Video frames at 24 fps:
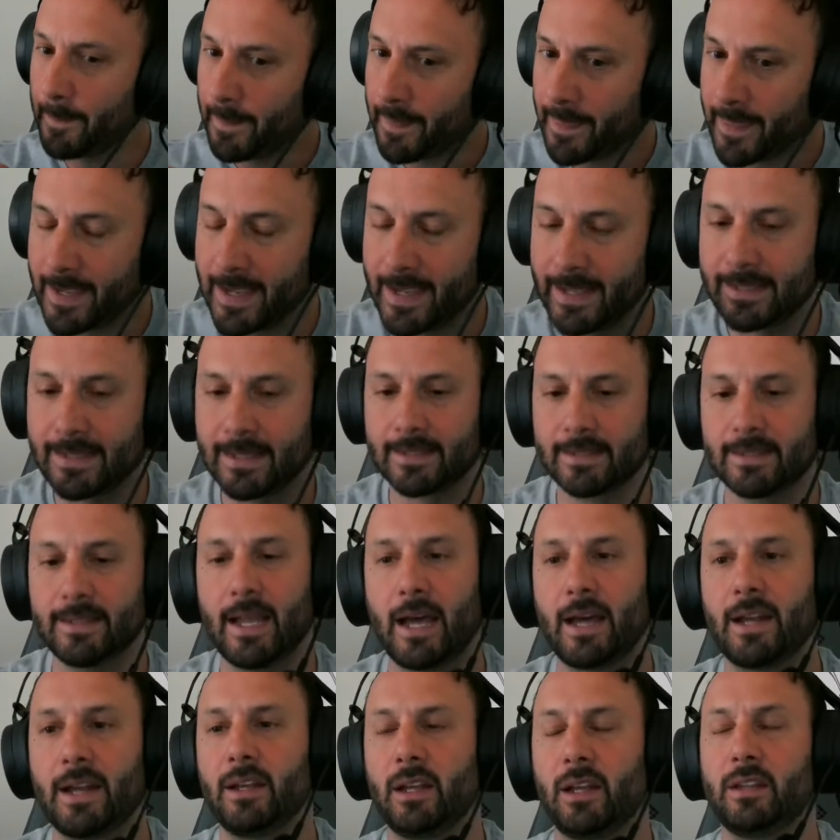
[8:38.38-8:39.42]
It is
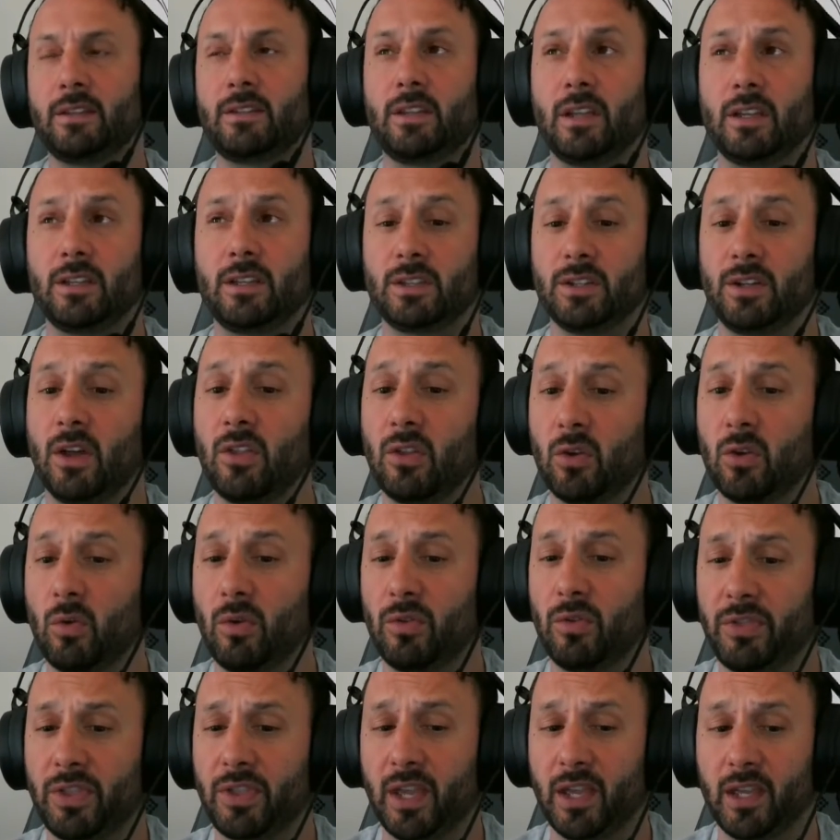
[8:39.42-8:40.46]
not, it's another
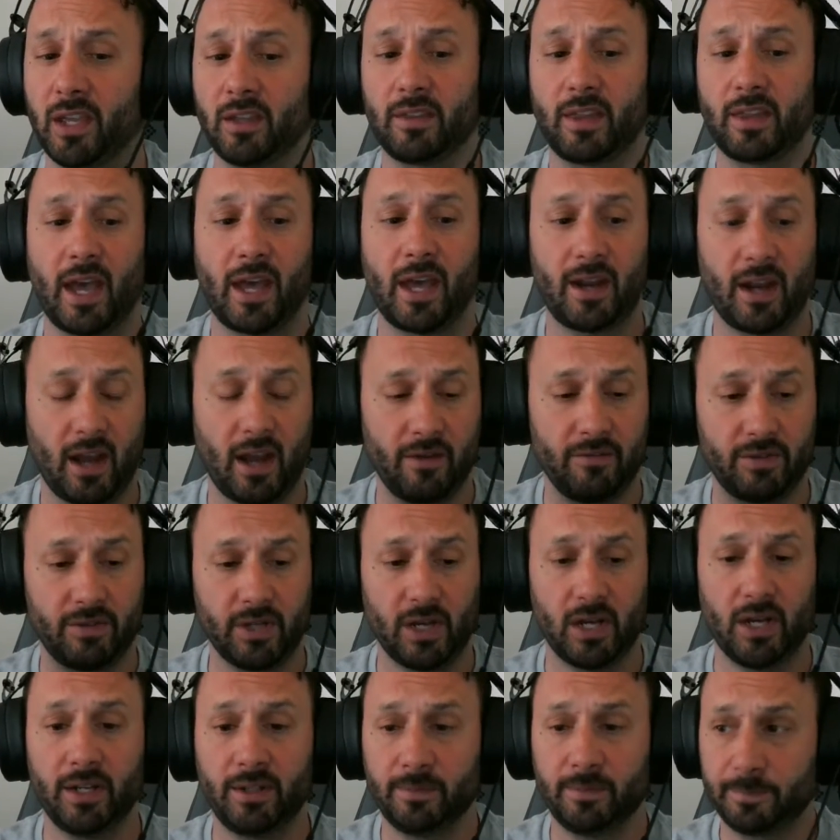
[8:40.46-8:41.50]
thing that I've
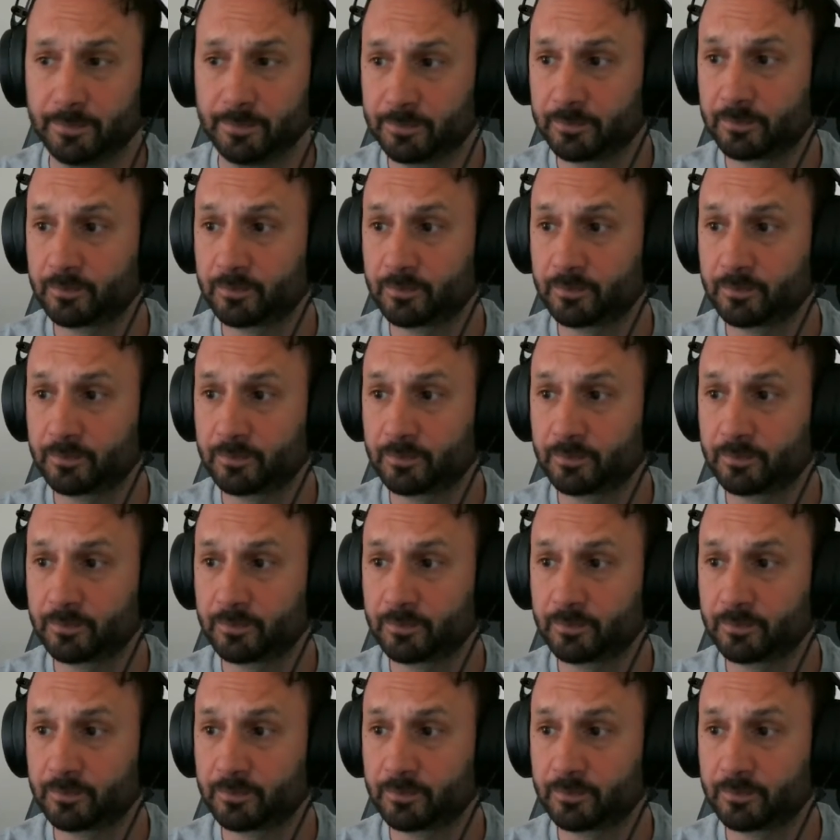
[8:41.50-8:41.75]
done.